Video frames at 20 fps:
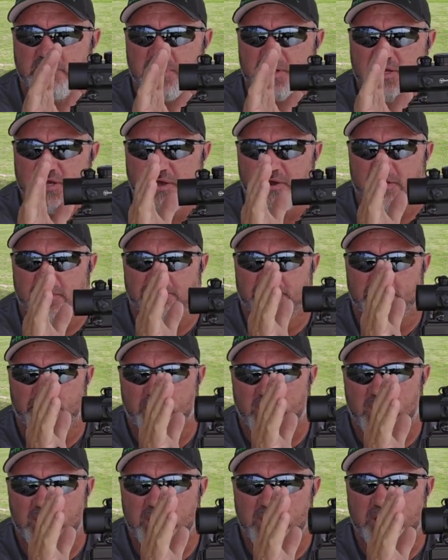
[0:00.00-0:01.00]
It'll be cut off
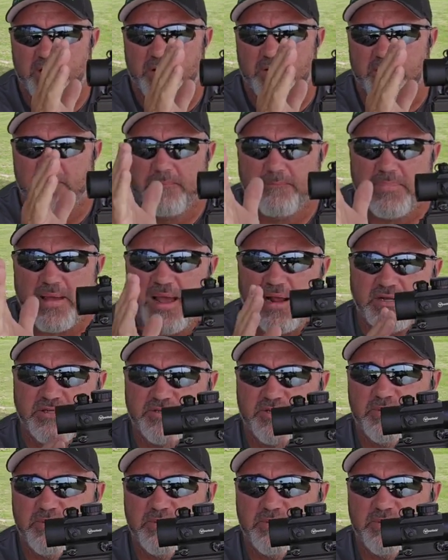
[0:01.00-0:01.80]
from right here, back.